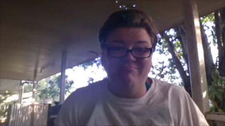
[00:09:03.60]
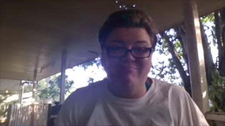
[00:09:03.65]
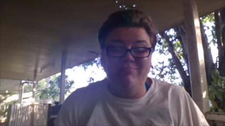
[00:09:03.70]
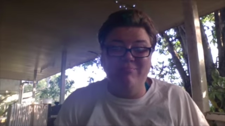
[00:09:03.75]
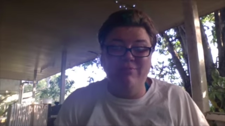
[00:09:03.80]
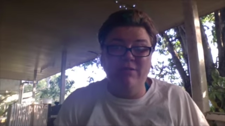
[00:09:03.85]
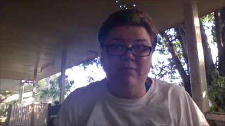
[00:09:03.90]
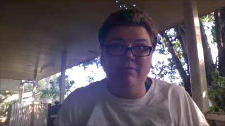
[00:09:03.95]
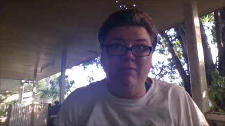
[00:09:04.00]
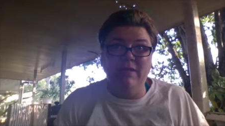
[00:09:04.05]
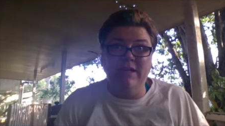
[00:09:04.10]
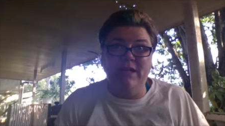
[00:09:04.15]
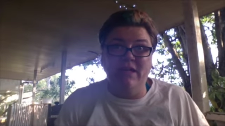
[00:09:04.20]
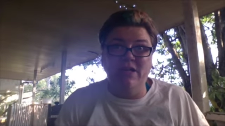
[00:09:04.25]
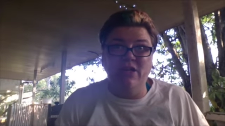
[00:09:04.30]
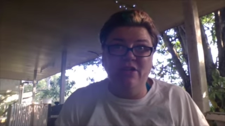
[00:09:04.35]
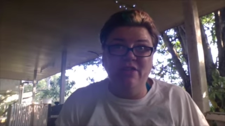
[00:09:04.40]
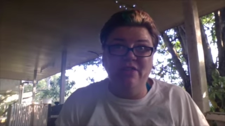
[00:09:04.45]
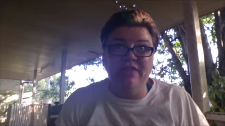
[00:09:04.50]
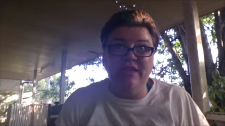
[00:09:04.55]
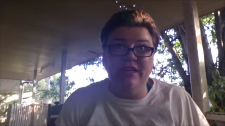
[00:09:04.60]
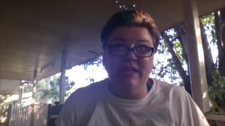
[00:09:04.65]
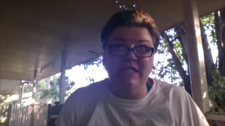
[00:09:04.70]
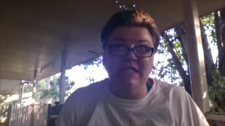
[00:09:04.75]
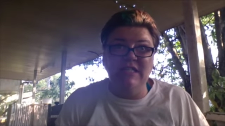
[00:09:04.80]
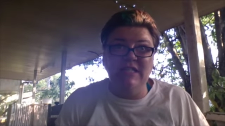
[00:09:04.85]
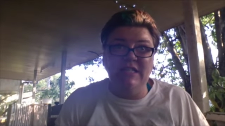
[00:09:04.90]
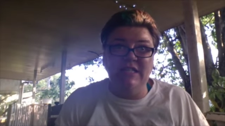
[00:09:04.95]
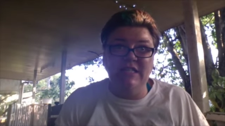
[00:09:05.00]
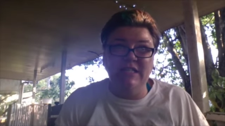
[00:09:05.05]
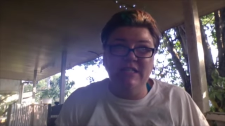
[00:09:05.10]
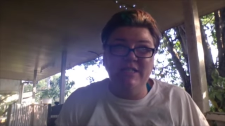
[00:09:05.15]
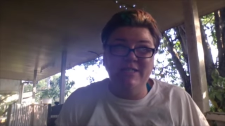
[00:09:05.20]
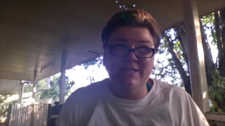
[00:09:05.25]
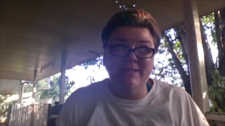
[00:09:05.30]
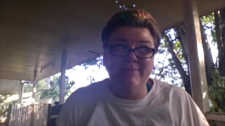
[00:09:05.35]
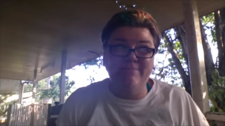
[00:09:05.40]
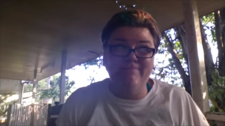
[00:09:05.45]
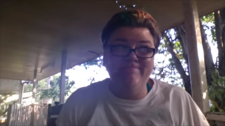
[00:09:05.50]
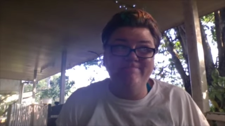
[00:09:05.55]
Probably, I don't think,
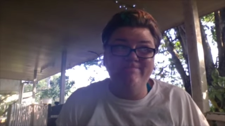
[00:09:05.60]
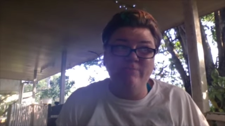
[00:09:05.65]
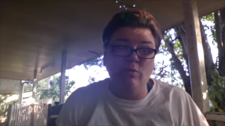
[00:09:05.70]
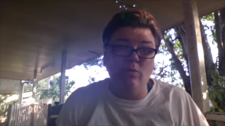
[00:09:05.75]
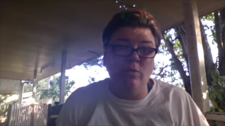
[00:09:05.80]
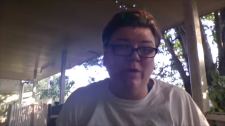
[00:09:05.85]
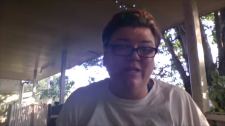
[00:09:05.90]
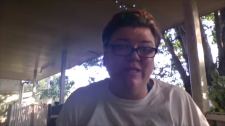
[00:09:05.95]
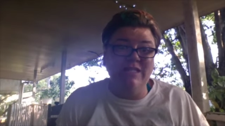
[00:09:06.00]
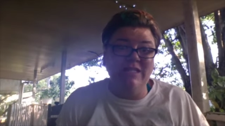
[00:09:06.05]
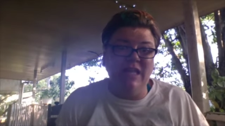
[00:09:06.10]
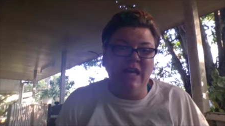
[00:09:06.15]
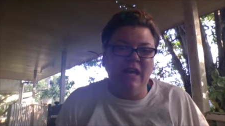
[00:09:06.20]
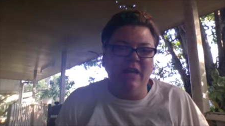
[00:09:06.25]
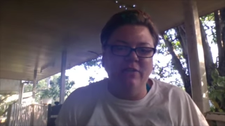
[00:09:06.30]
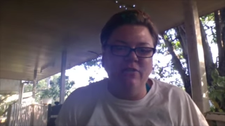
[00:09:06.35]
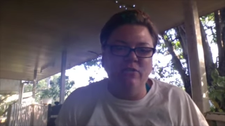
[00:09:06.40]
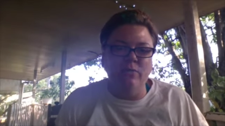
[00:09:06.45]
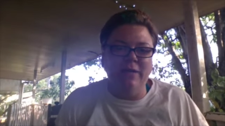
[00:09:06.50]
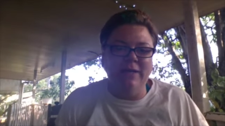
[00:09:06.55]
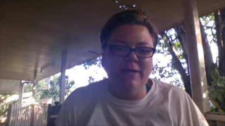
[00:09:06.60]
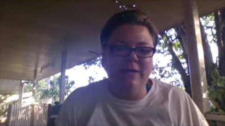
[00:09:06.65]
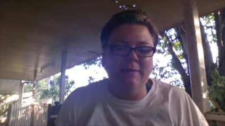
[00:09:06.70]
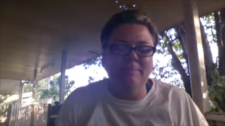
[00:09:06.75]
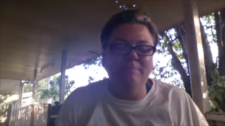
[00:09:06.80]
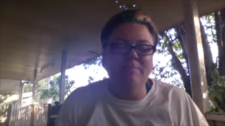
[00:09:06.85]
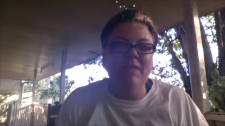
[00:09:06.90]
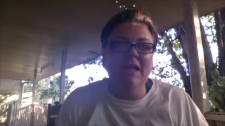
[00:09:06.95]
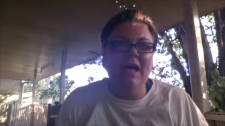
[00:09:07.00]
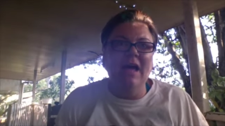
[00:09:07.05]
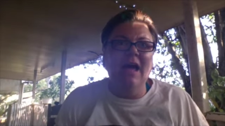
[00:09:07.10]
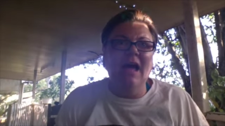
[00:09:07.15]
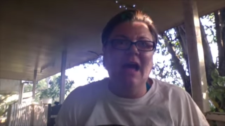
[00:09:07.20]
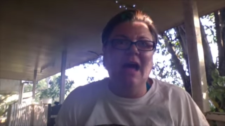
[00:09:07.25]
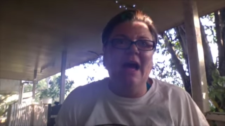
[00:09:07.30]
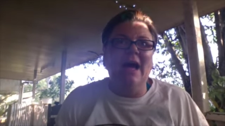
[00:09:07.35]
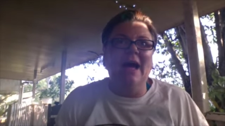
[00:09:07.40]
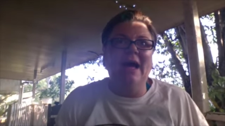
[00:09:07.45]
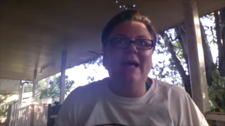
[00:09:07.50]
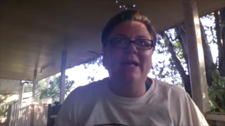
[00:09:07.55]
since Wednesday last week.
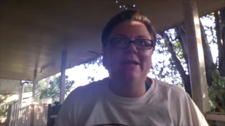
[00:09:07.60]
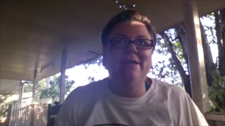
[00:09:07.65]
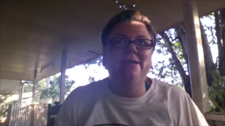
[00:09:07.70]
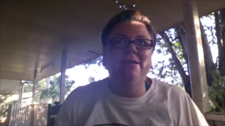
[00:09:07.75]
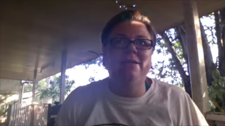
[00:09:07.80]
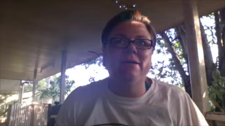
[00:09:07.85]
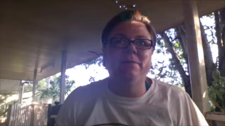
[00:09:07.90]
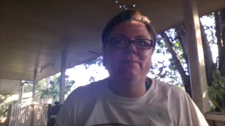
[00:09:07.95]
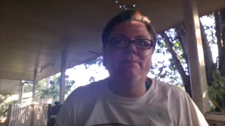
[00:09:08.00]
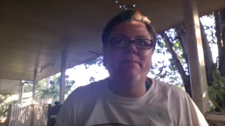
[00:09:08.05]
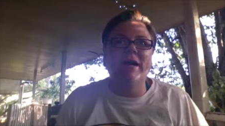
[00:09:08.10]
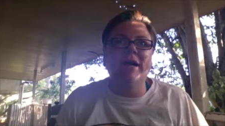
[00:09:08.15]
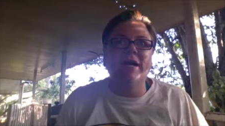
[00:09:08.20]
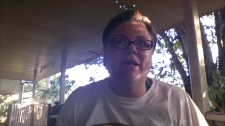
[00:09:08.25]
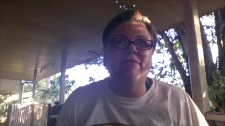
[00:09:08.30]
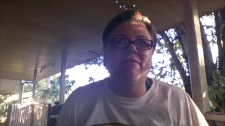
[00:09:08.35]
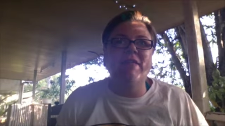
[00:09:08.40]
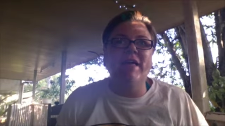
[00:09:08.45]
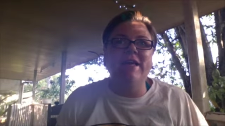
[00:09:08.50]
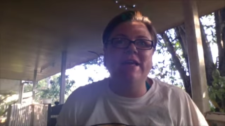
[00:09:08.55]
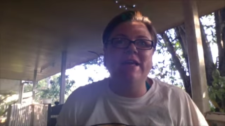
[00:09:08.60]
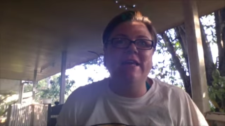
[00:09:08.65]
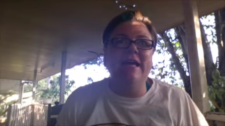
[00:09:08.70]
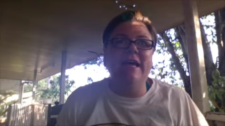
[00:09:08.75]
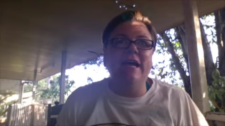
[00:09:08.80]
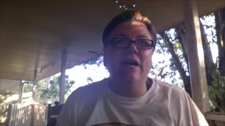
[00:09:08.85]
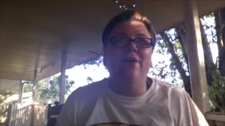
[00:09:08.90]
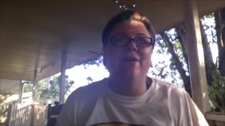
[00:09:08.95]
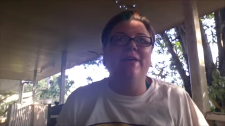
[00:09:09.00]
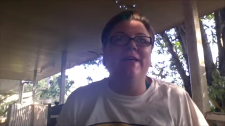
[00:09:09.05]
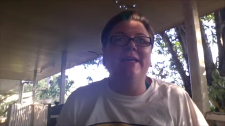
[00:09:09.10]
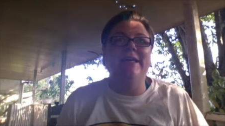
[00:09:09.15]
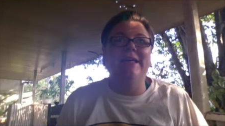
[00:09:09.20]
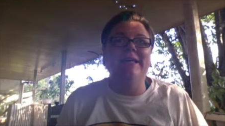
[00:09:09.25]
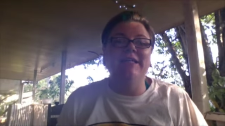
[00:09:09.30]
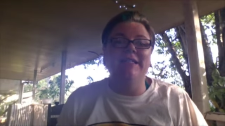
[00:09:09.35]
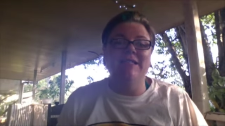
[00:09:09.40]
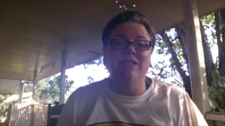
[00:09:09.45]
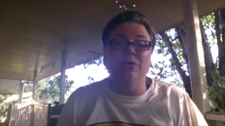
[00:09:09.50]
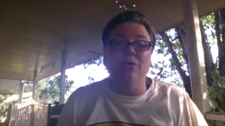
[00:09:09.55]
And part of that now
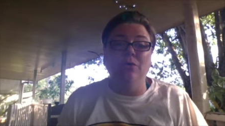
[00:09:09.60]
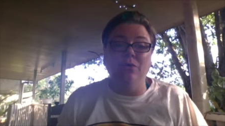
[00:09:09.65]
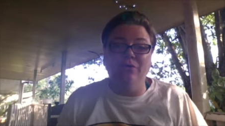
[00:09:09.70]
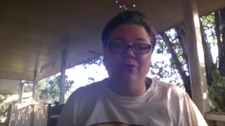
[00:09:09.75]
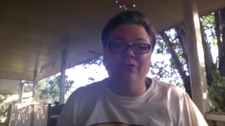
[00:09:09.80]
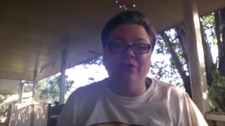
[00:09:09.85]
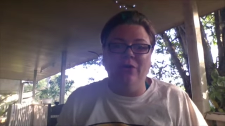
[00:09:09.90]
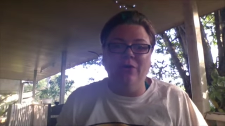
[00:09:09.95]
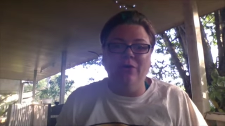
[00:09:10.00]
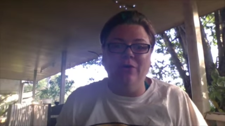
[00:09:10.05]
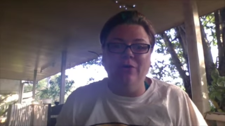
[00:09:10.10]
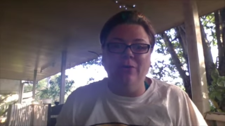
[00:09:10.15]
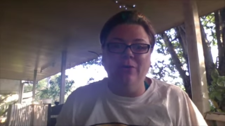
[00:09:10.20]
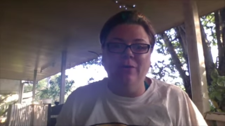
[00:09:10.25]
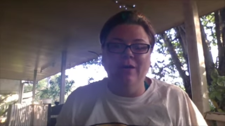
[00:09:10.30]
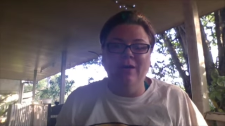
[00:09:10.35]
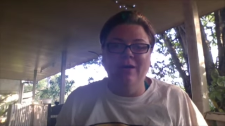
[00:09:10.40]
is also